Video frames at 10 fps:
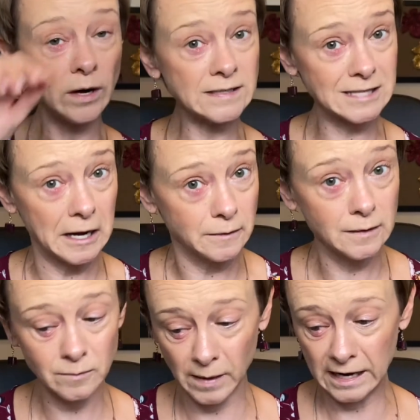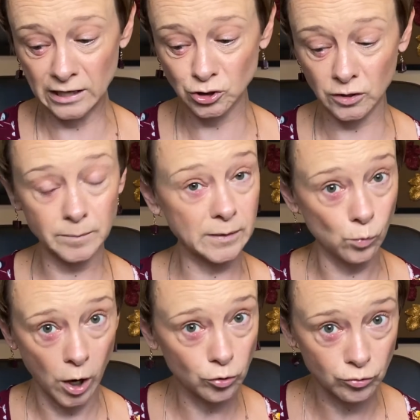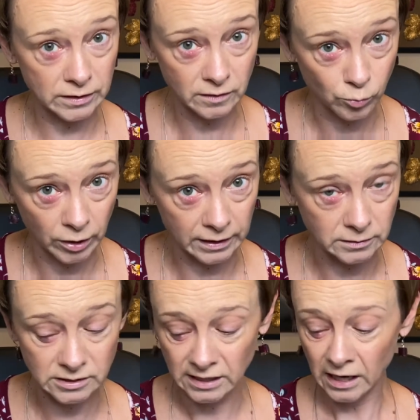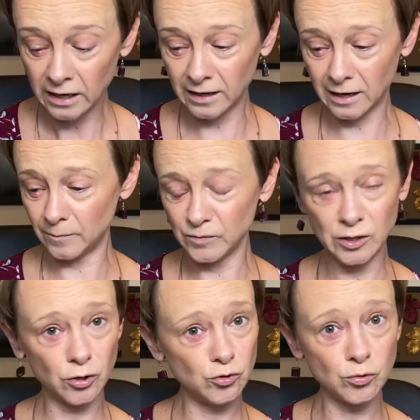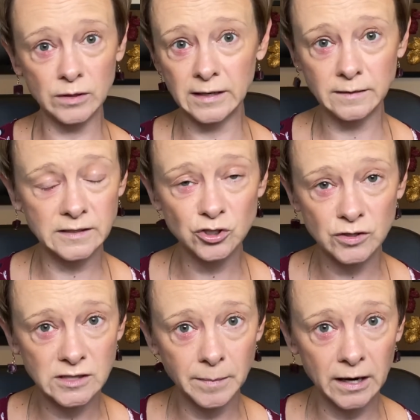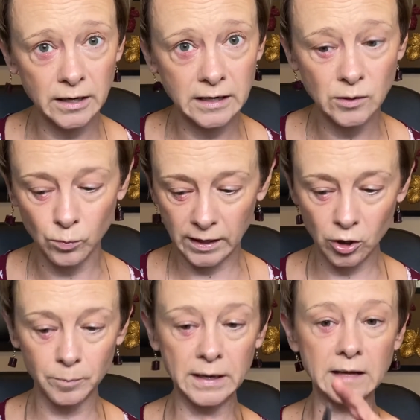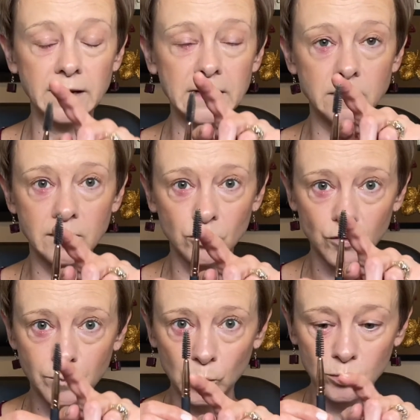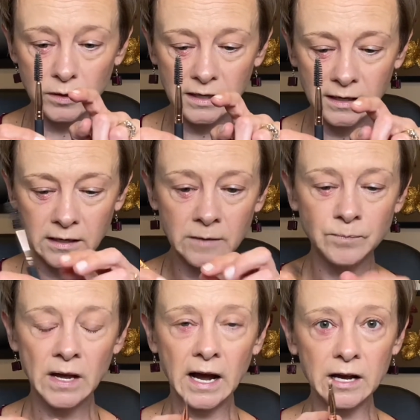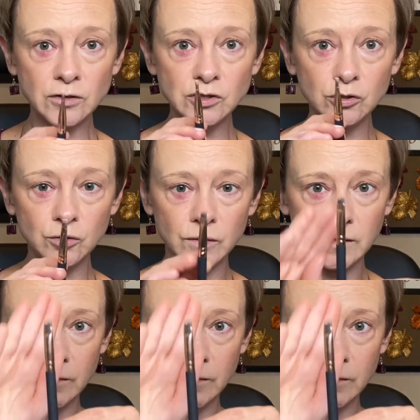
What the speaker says: to say this may actually be Walgreens brand. You know, you can get these just about anywhere, but I like this little spoolie. I also use this